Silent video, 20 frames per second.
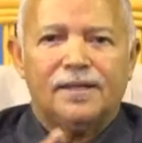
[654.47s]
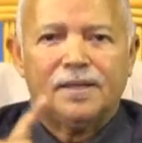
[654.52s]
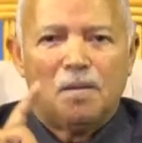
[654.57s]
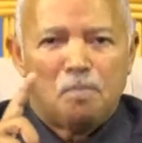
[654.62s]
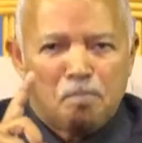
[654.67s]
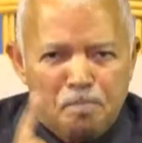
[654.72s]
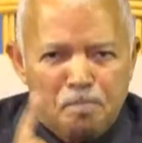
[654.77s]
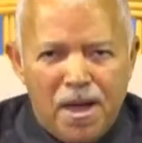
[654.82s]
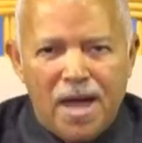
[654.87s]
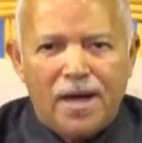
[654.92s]

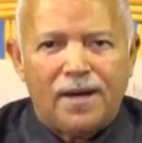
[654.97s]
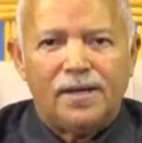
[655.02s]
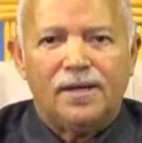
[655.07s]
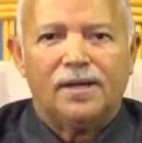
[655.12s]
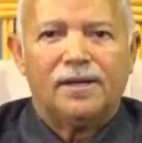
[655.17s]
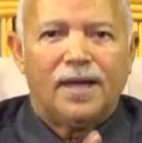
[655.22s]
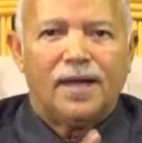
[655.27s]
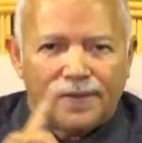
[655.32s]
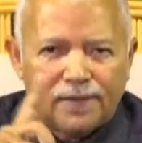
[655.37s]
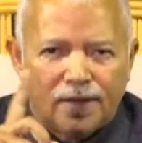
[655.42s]
the
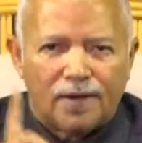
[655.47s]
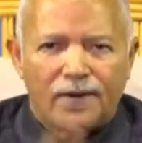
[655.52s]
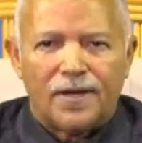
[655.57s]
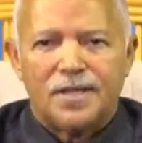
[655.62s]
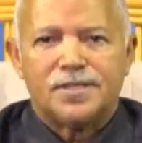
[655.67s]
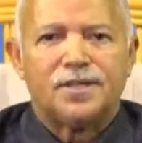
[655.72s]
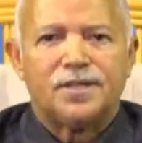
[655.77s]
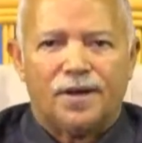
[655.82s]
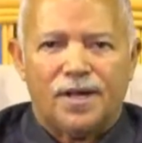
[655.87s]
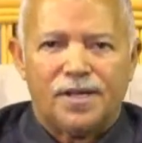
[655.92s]
burial, and the
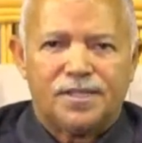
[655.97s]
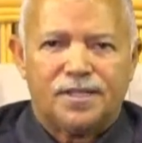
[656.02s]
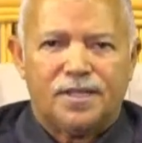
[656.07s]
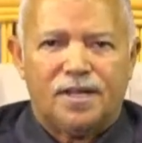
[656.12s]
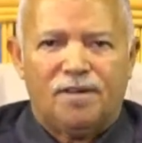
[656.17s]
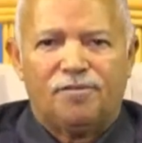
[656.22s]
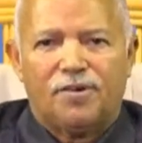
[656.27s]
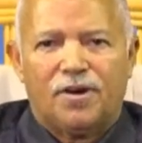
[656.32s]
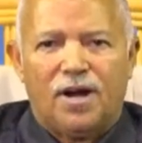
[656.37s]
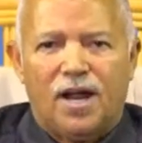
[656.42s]
resurrection
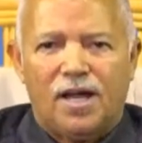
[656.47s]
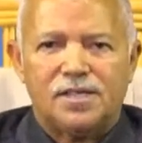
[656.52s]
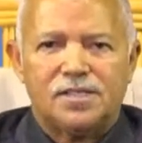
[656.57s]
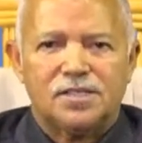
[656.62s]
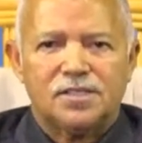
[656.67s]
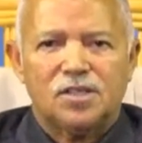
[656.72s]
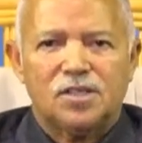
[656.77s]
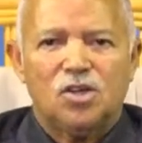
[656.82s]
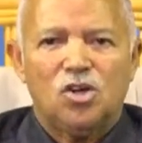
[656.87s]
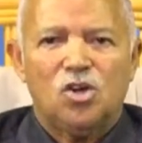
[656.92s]
of
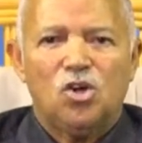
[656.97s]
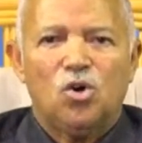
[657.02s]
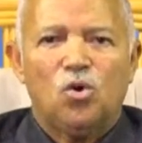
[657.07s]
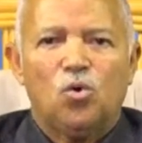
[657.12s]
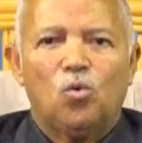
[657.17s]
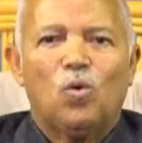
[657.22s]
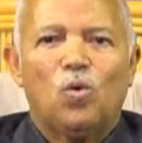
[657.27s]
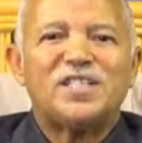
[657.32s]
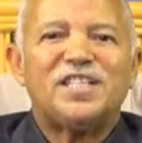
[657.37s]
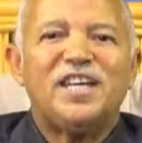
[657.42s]
Christ
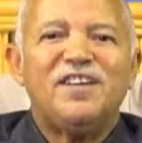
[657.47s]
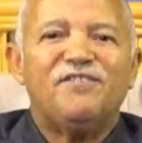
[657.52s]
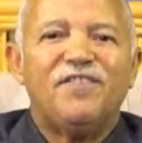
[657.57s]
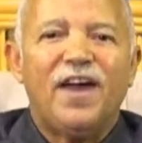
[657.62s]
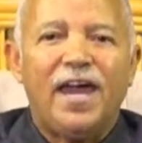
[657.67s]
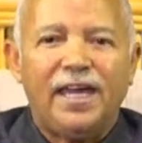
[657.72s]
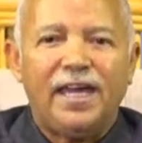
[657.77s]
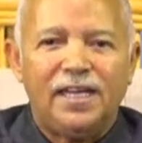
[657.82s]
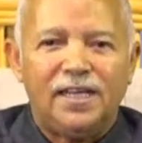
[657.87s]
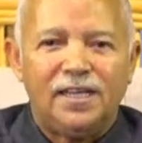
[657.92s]
was in
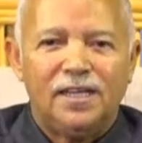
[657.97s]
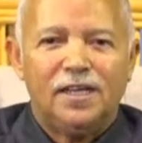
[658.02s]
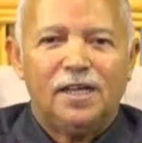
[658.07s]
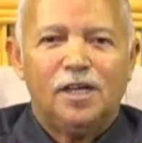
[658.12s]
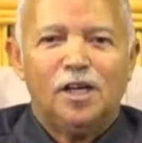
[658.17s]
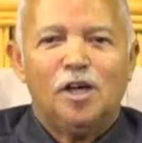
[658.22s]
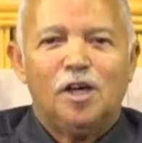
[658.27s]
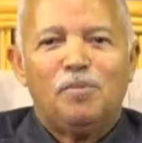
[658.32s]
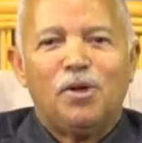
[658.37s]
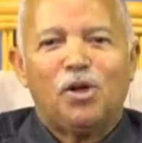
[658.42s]
vain
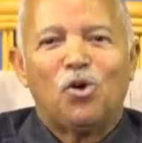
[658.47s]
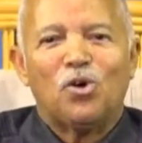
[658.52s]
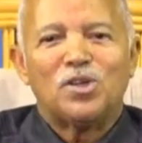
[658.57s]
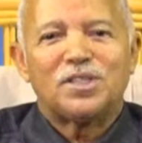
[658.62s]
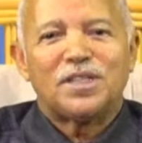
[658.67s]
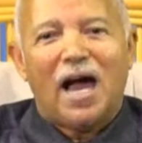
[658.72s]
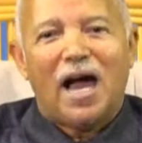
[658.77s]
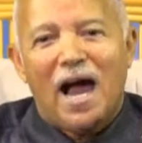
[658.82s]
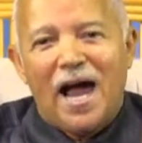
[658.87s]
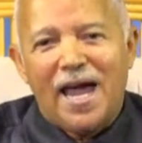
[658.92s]

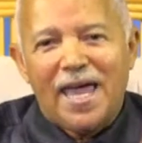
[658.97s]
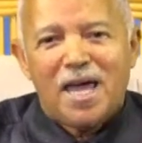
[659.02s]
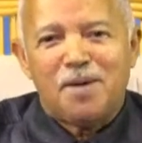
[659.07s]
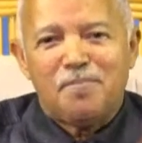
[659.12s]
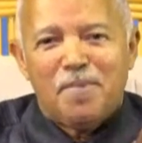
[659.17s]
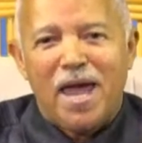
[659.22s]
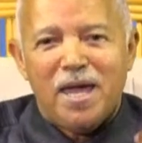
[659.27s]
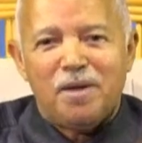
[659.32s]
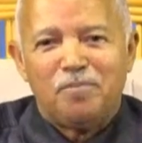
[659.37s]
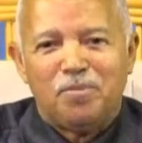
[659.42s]
because I
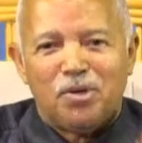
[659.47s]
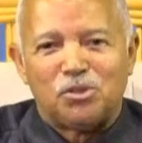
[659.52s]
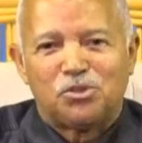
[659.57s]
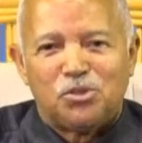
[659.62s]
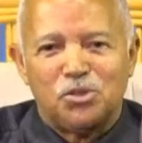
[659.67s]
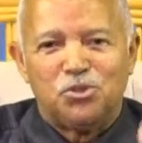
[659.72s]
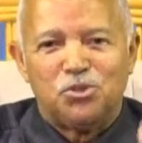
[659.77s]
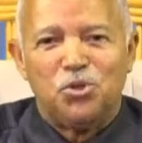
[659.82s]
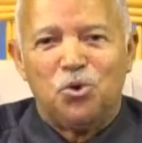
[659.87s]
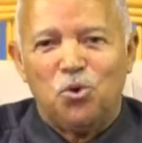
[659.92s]
am able
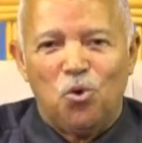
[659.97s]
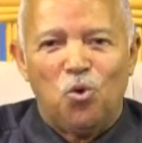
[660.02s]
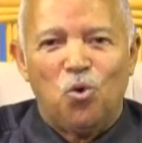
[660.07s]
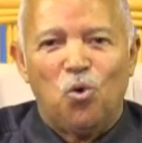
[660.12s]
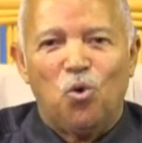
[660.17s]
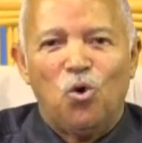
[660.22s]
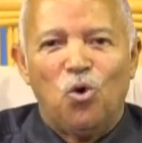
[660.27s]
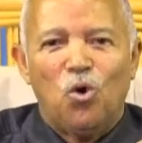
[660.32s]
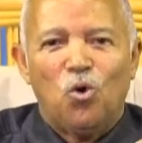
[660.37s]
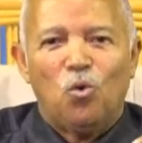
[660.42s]
to
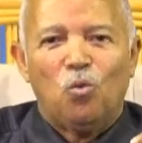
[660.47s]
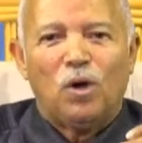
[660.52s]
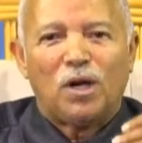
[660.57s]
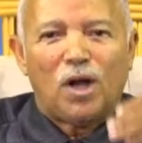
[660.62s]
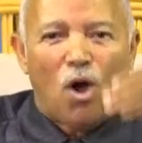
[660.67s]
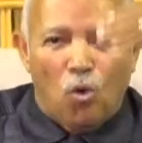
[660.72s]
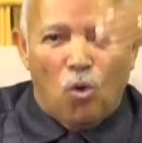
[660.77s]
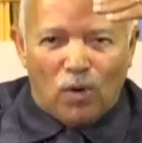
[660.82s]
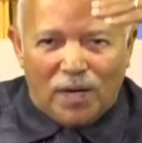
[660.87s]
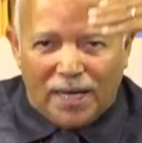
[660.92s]
do
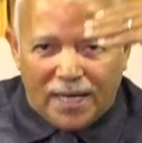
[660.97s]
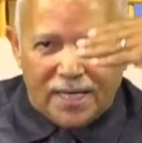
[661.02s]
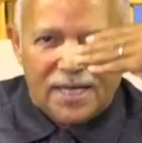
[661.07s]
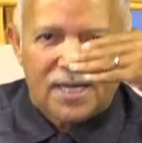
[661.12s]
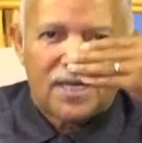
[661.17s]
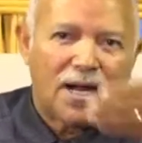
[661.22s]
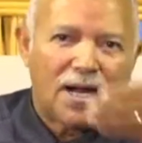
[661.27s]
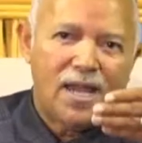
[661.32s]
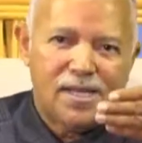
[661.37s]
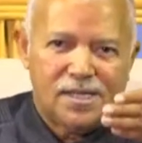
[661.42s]
what only
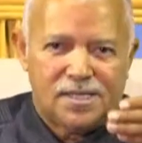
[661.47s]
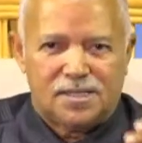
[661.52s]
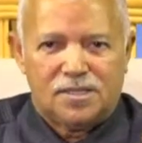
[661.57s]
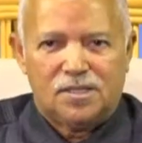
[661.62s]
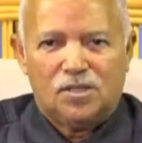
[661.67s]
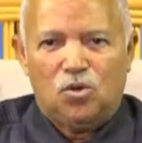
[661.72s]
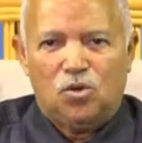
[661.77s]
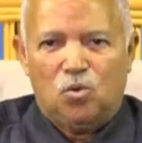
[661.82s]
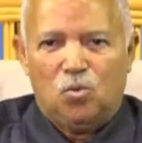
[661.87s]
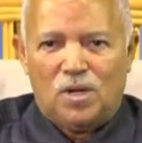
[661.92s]

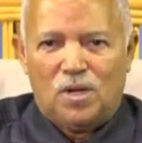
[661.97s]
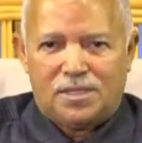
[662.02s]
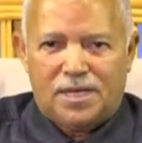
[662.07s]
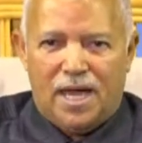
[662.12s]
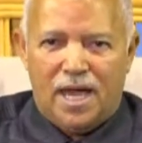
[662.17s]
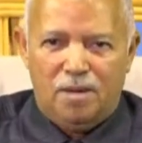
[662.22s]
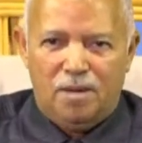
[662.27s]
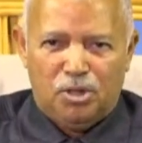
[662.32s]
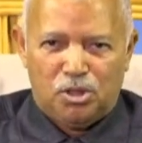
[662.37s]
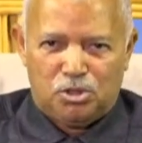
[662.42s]
Christ was
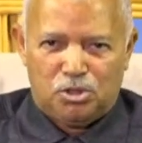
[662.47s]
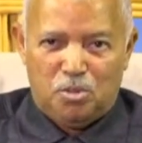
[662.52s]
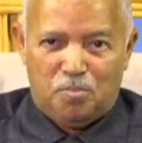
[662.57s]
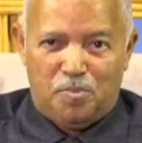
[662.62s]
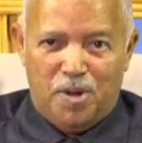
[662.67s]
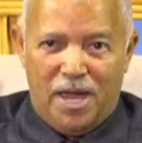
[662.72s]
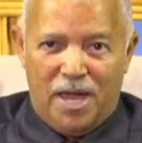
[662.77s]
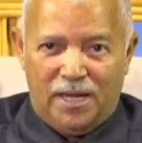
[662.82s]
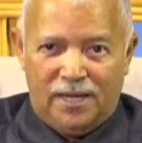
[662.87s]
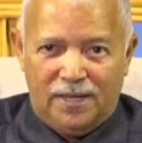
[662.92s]
able to
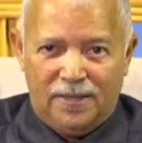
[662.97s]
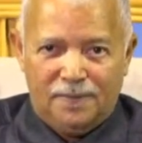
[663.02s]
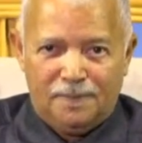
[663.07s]
pay.